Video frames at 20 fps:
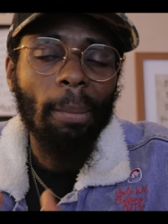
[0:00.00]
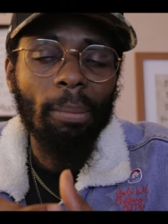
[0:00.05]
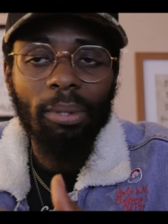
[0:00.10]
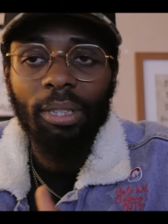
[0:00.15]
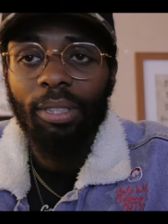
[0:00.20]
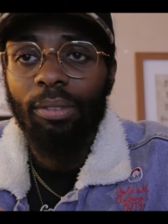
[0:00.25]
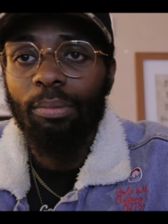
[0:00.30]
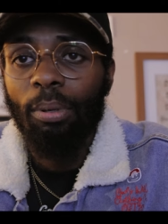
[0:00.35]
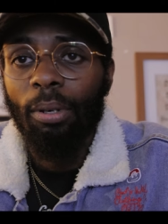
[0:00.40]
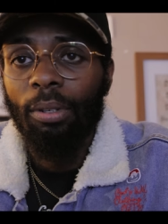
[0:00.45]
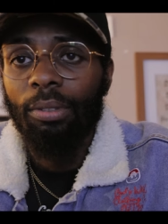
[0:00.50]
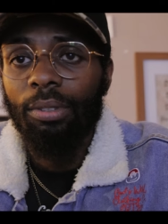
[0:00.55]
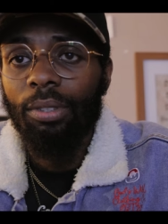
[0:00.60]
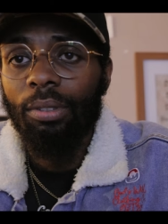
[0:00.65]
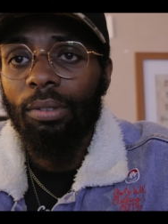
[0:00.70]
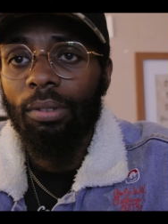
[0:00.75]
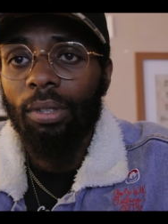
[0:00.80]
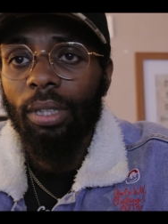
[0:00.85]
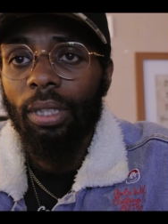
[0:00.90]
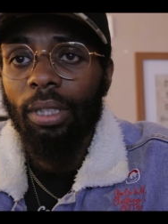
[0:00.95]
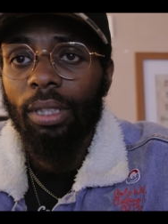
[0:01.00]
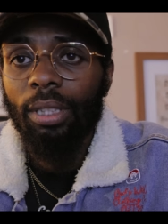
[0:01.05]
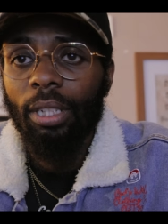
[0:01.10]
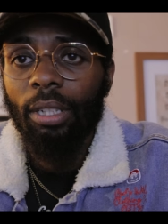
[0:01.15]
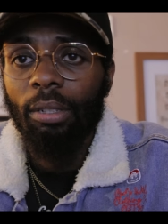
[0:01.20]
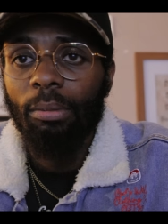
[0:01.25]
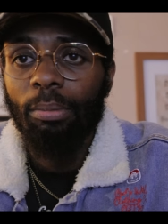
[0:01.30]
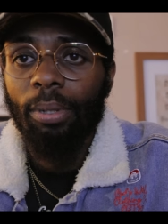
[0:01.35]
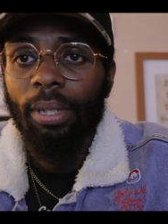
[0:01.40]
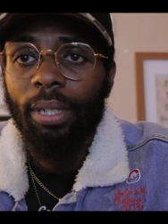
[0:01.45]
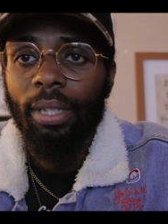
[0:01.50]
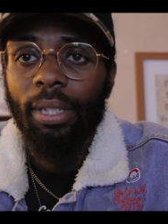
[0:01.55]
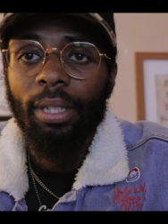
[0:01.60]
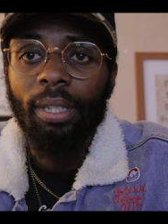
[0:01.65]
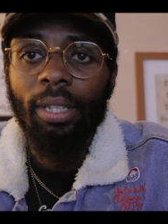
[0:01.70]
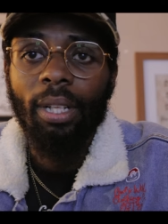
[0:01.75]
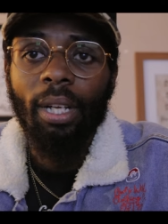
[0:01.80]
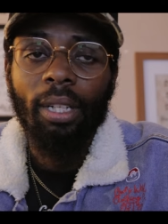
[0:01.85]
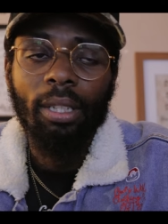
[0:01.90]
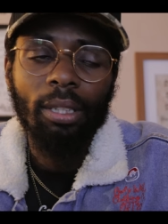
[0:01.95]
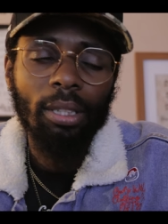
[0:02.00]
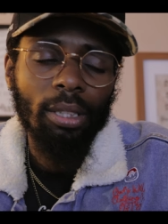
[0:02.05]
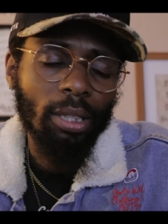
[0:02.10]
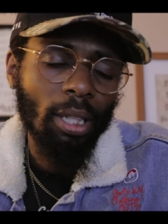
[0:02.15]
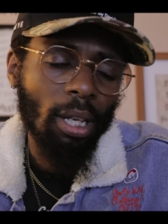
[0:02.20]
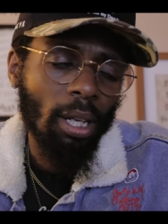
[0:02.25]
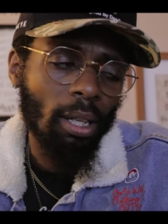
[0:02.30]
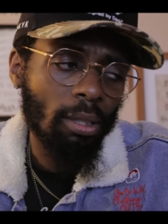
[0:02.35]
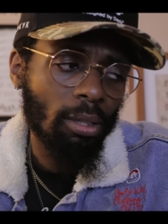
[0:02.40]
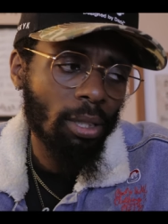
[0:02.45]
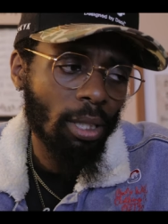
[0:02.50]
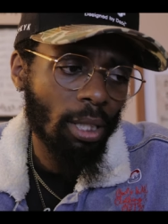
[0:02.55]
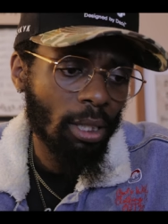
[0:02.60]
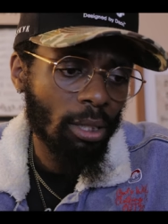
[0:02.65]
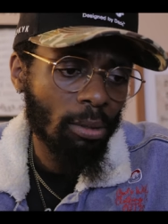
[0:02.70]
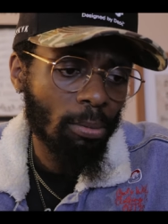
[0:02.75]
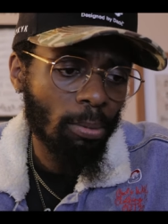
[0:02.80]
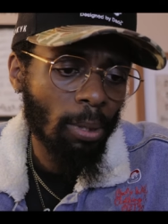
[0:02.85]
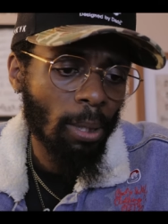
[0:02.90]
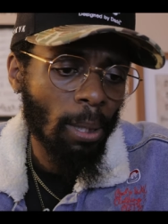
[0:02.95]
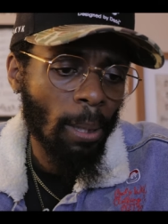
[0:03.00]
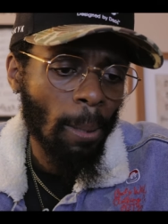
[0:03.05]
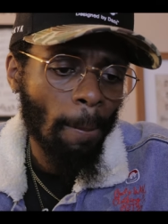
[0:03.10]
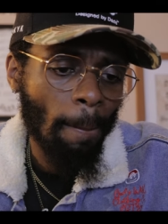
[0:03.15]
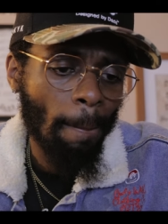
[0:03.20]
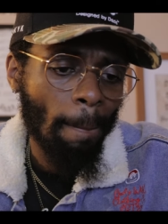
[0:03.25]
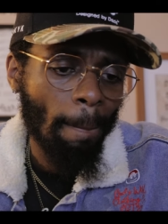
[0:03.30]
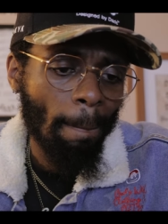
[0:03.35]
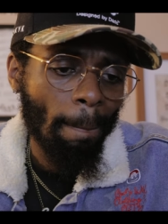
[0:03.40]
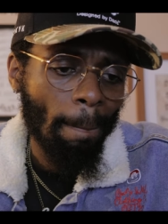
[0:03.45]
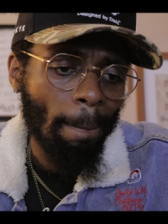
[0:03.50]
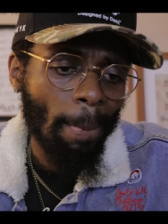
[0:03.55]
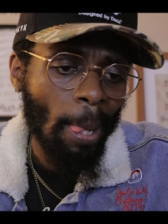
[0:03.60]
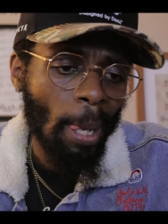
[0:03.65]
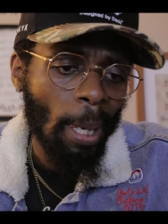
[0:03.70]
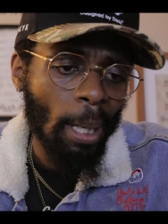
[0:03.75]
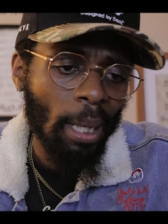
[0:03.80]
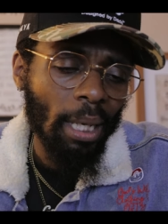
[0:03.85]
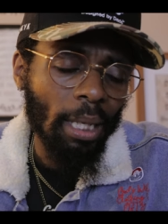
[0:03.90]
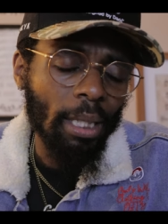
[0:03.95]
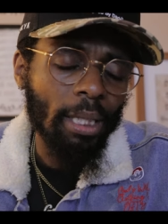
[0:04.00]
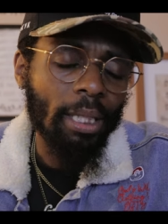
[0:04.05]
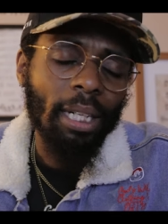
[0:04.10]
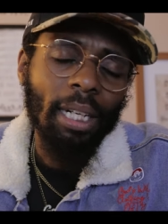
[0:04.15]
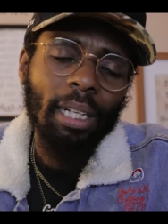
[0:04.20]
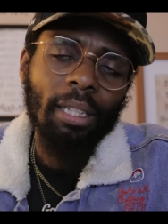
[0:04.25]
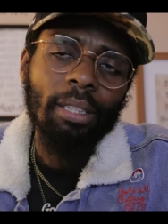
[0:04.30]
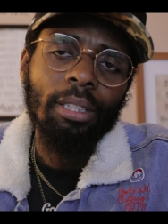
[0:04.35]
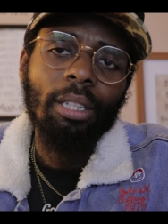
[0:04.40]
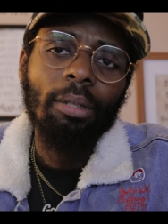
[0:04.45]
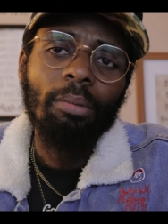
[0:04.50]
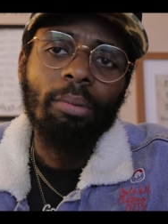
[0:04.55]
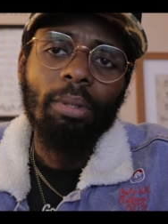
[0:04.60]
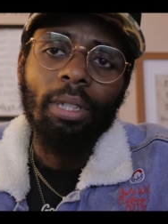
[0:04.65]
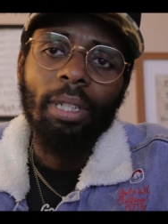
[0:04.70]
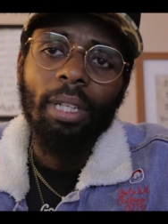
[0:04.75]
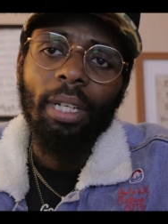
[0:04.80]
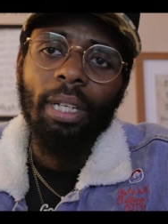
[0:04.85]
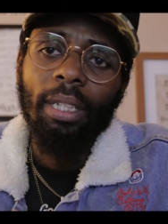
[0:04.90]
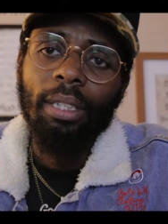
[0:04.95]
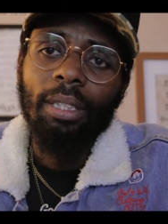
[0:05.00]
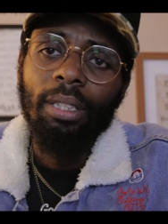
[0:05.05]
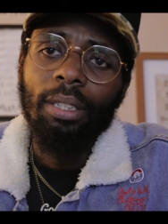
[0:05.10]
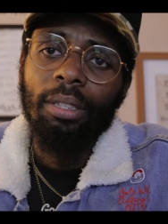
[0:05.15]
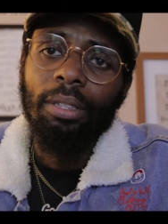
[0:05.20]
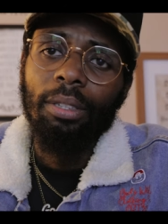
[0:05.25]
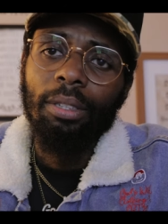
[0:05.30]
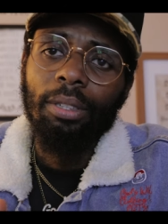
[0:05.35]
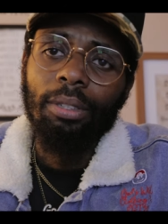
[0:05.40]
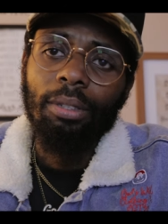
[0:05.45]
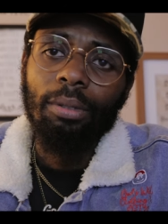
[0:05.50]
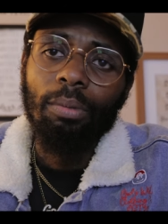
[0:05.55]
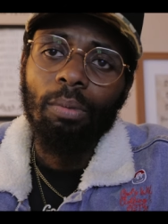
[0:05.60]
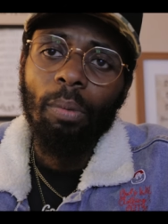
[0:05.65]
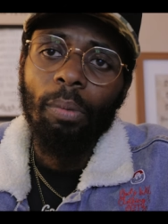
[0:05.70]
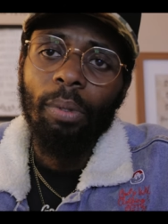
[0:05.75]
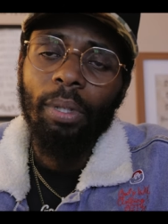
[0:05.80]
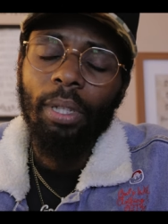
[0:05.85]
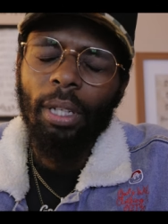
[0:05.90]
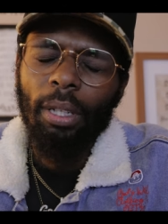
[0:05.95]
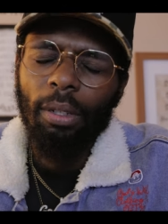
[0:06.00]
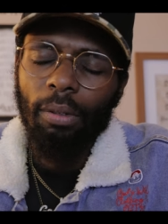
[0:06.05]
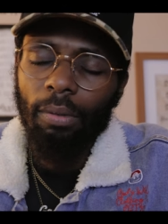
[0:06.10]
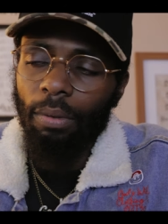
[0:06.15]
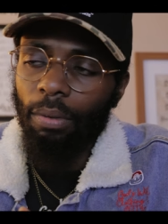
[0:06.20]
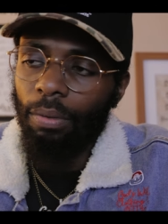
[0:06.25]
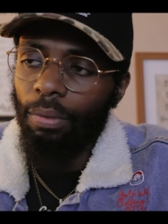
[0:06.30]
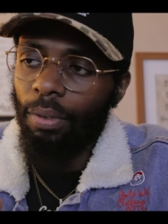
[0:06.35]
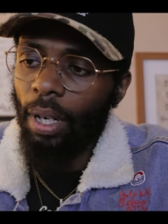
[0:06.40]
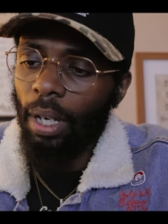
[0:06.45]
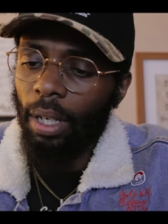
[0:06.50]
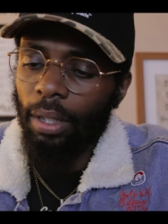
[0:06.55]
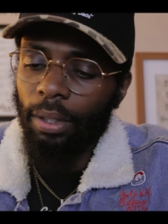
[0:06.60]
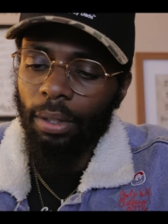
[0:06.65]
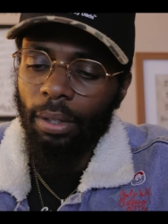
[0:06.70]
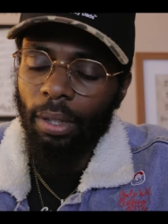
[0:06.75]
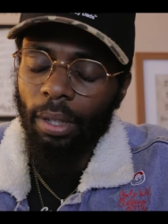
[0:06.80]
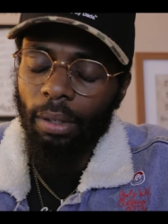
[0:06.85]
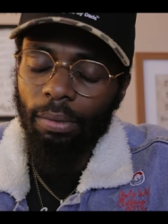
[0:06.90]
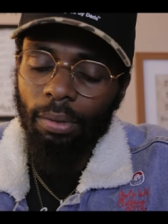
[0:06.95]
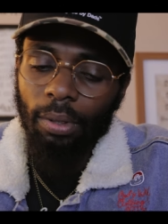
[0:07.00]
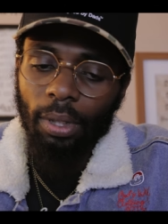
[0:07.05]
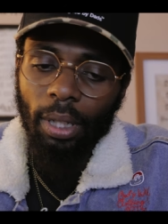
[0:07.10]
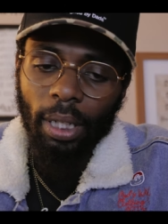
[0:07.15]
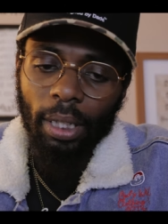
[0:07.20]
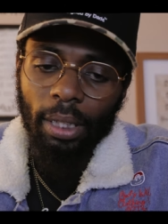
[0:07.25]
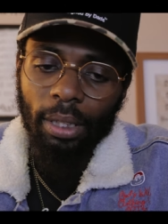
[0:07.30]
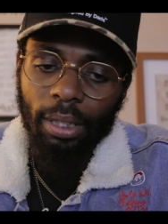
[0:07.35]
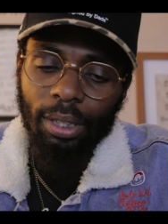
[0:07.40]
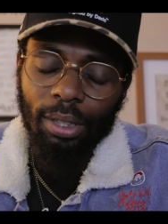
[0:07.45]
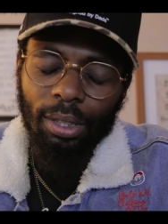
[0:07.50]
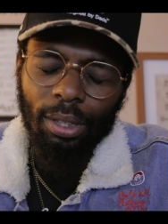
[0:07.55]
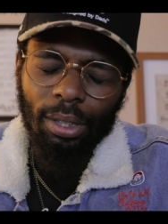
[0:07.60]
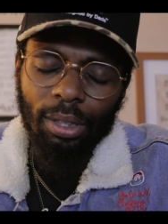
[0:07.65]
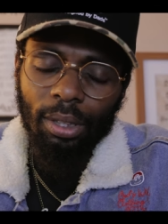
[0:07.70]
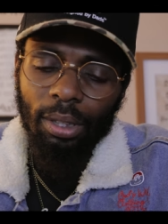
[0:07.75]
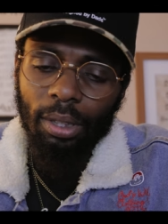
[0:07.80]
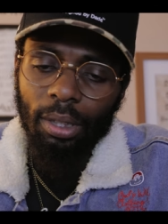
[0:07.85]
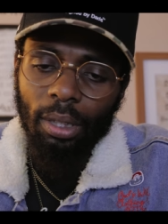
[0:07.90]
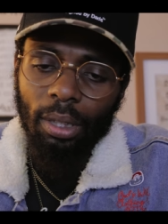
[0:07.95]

believe personally in celebrating a lot of these holidays, but in concept and in essence, when we think of a father, I feel like just